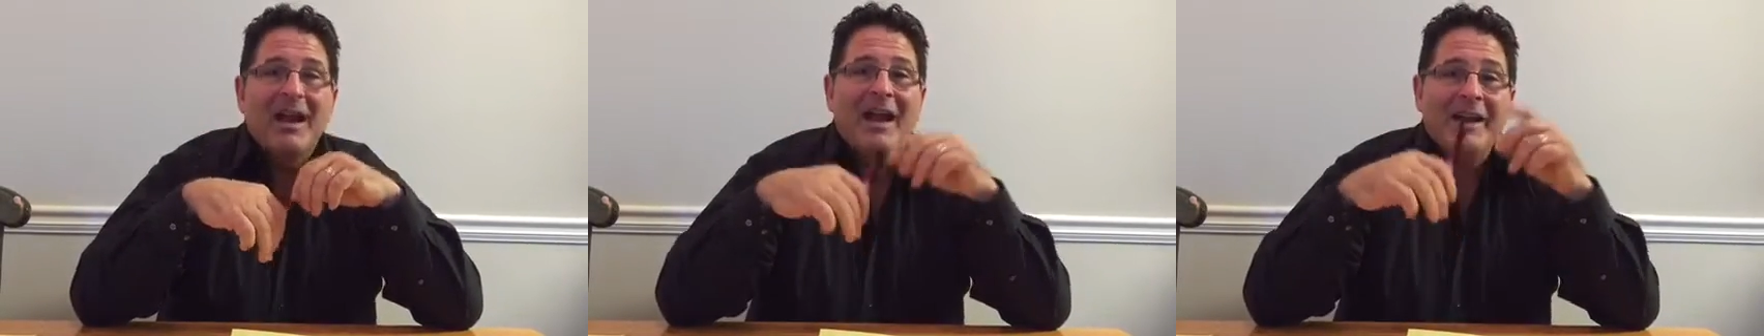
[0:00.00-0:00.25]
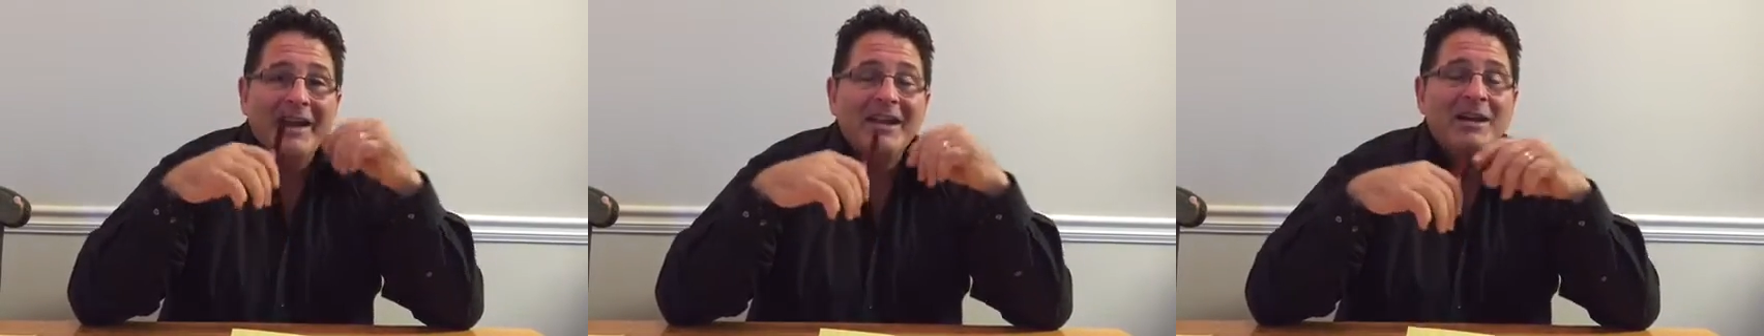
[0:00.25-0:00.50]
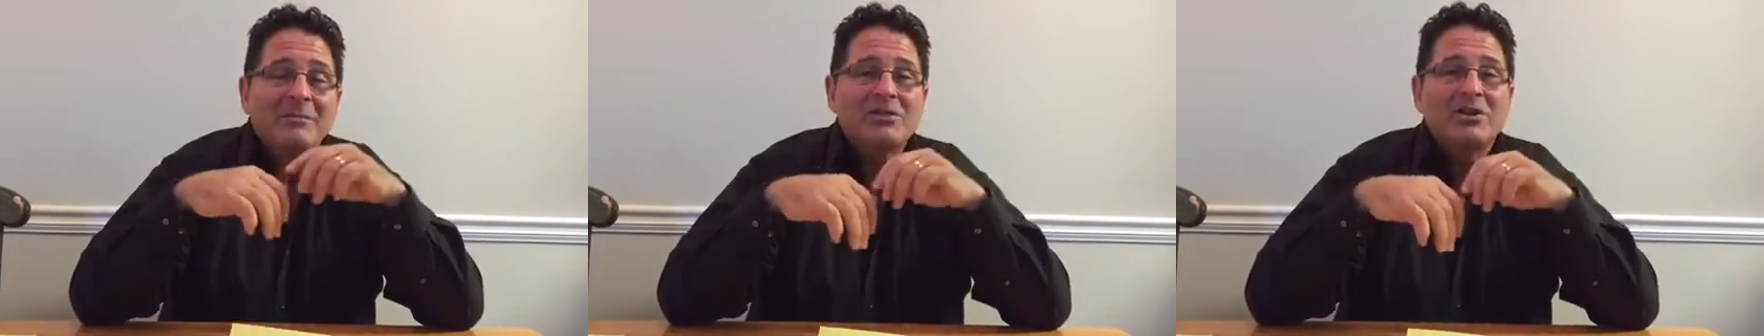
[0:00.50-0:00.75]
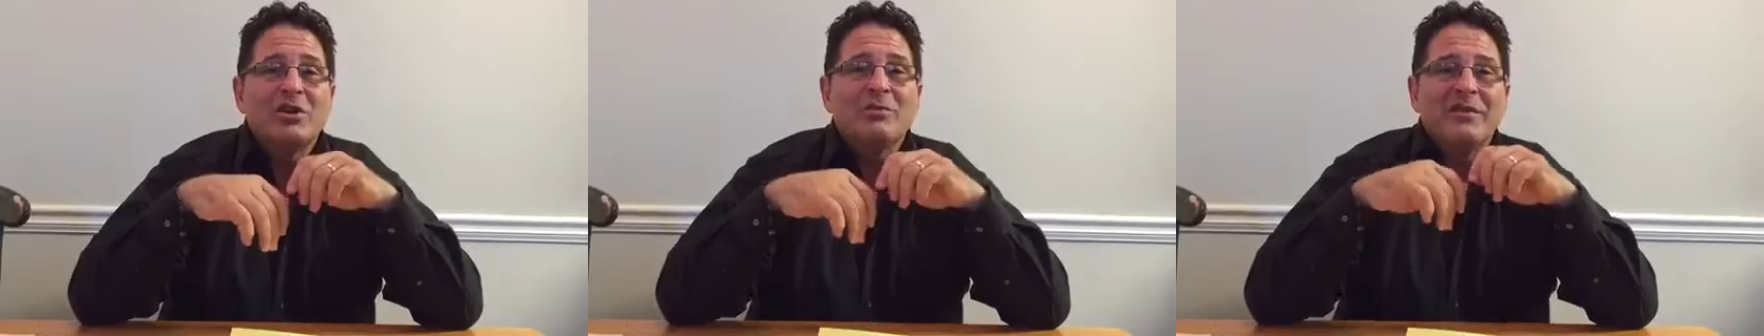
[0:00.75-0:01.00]
and he
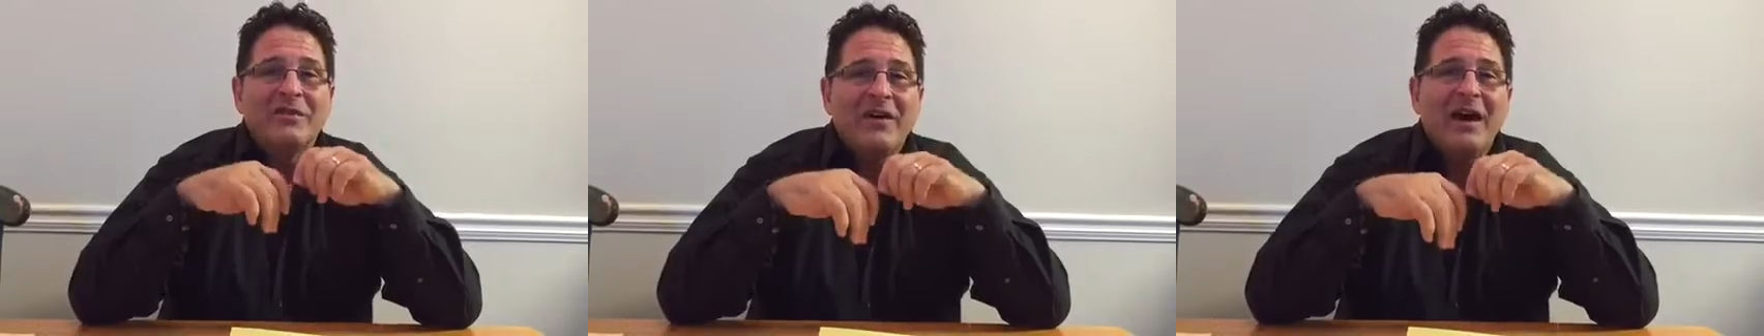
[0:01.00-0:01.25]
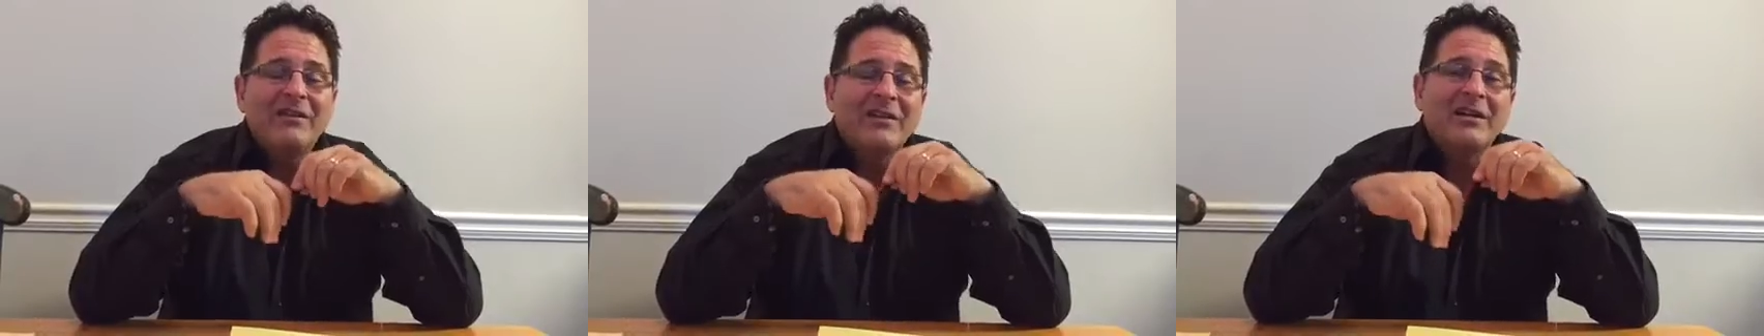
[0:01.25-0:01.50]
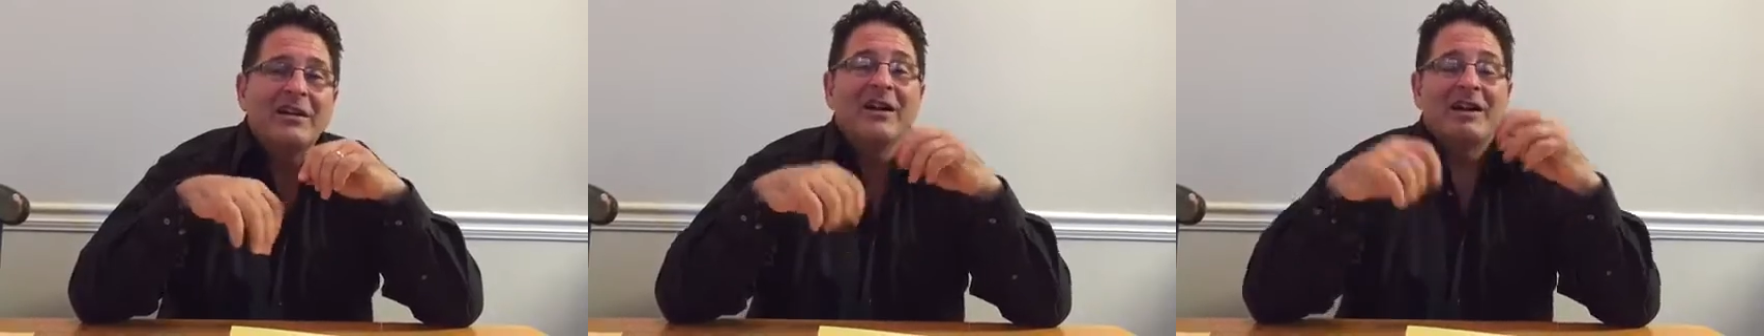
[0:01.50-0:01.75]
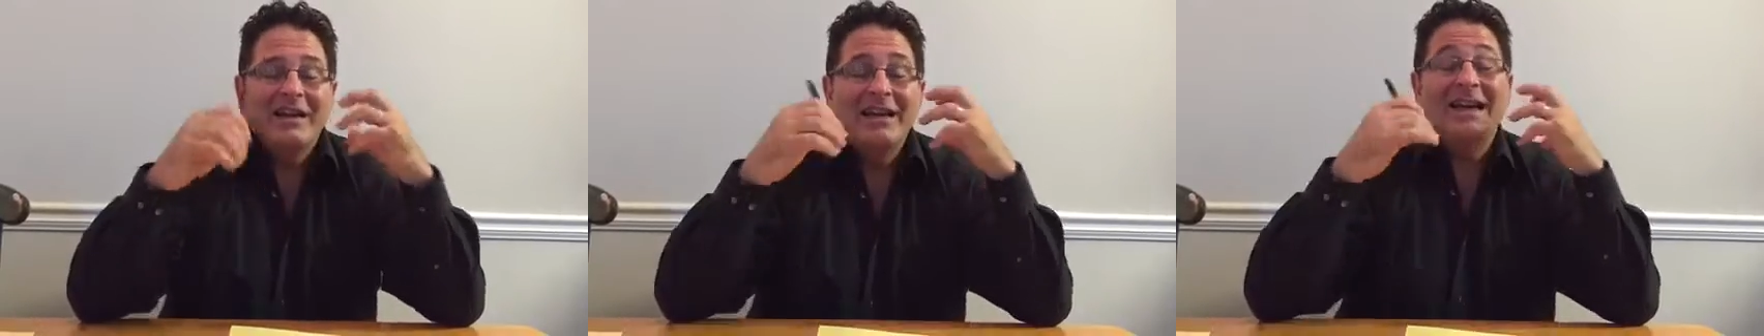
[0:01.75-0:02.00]
comes home at 5
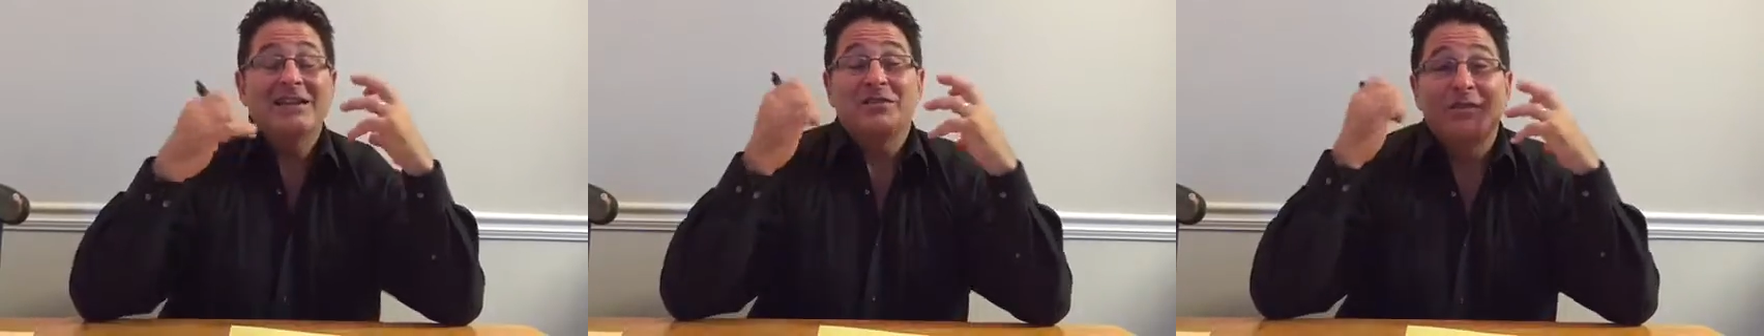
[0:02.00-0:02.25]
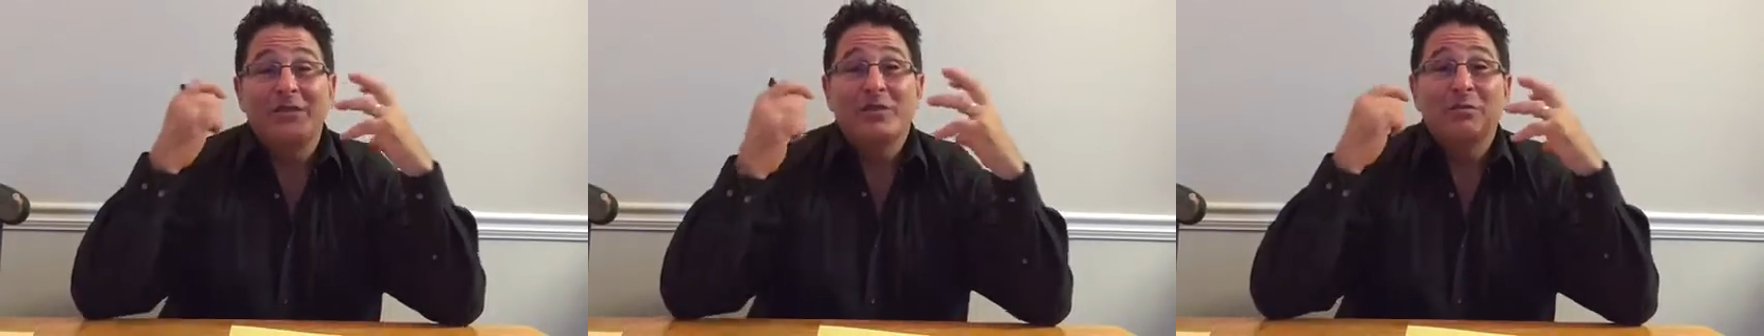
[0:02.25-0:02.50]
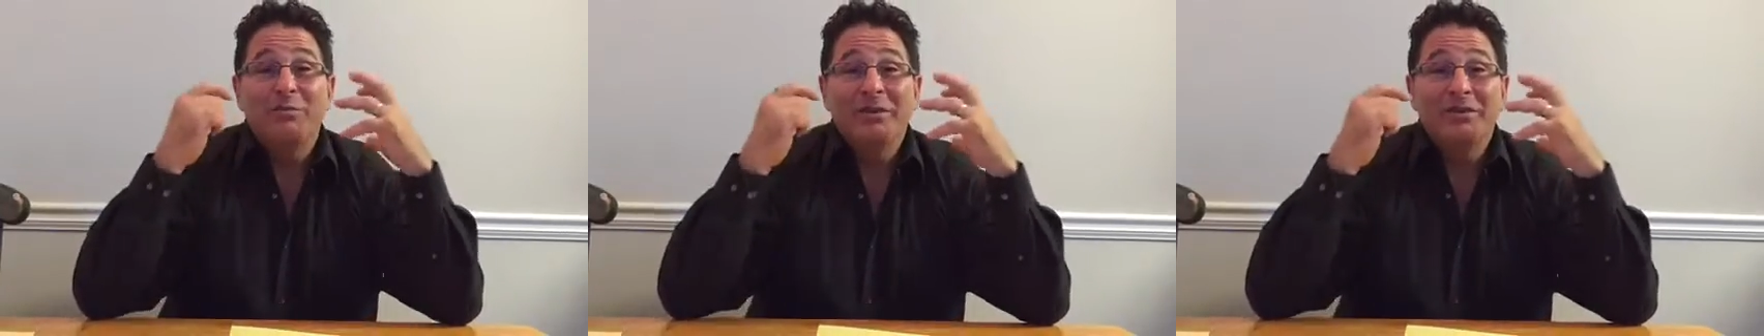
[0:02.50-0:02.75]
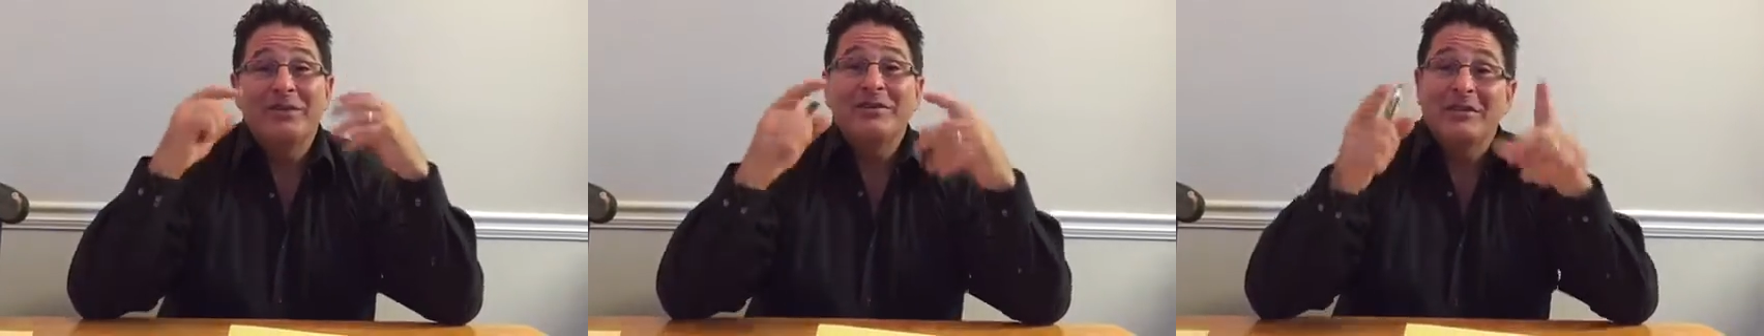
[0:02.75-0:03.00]
o'clock and he has a full
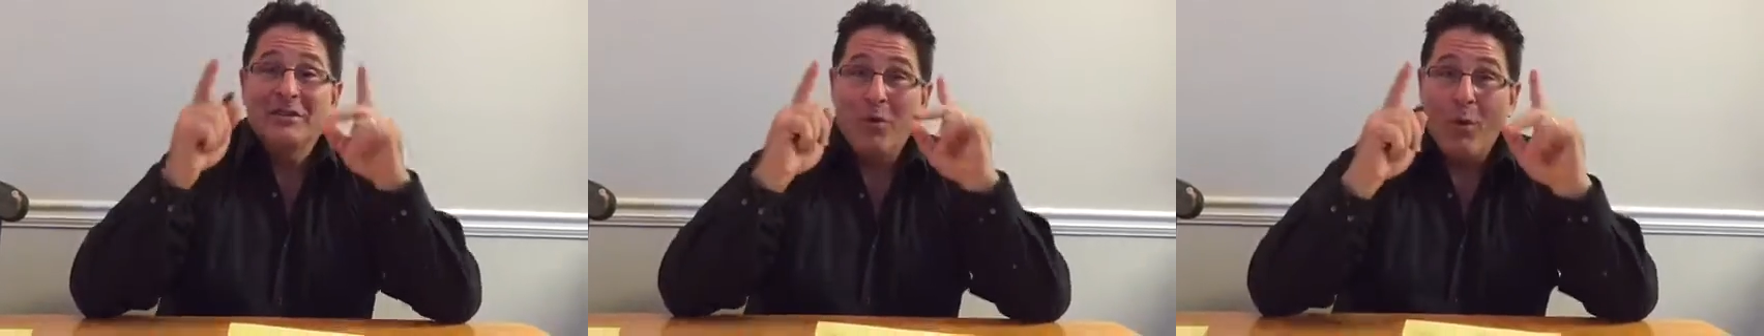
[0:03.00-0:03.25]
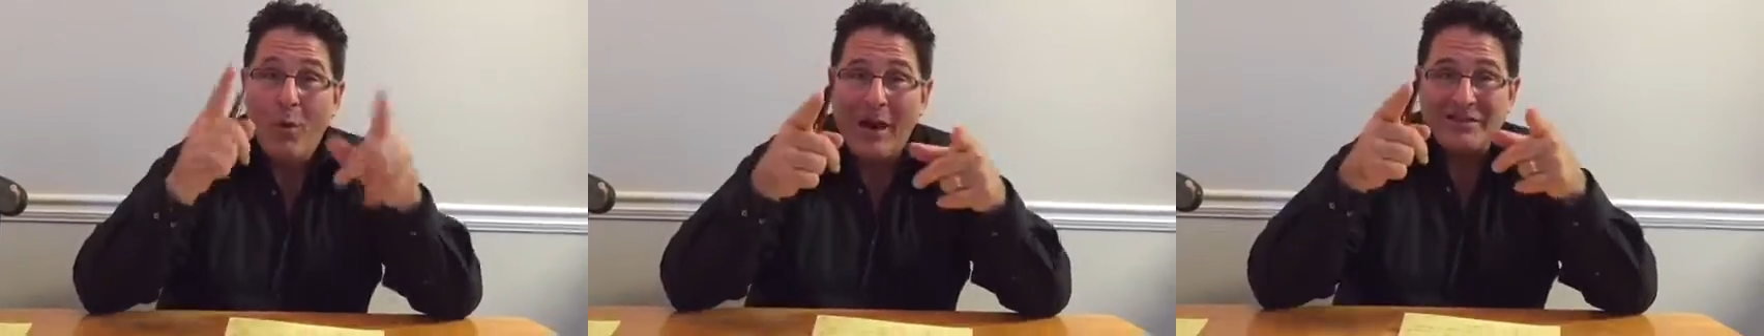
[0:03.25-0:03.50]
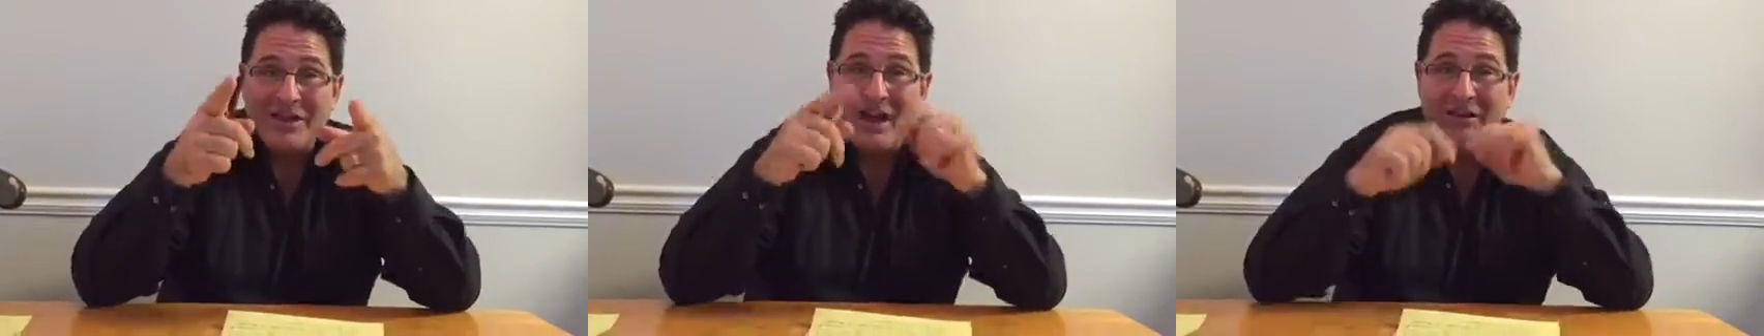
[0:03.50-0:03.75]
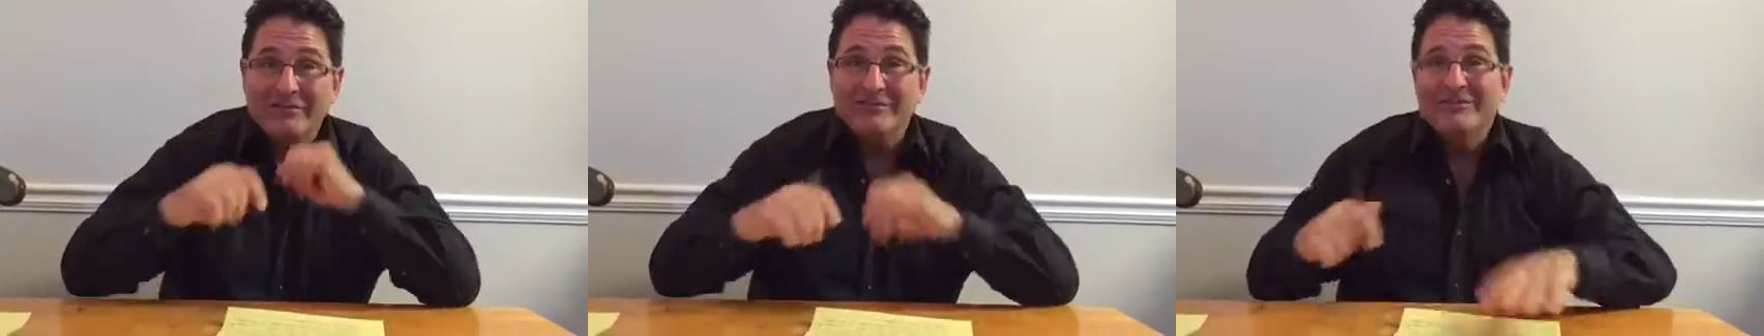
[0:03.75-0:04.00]
beard, watch
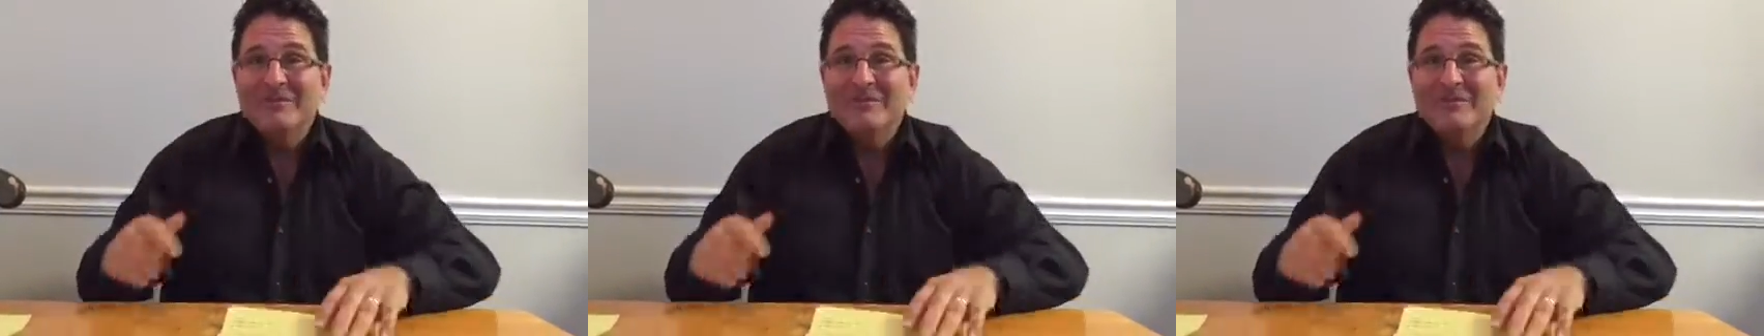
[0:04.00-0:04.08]
out.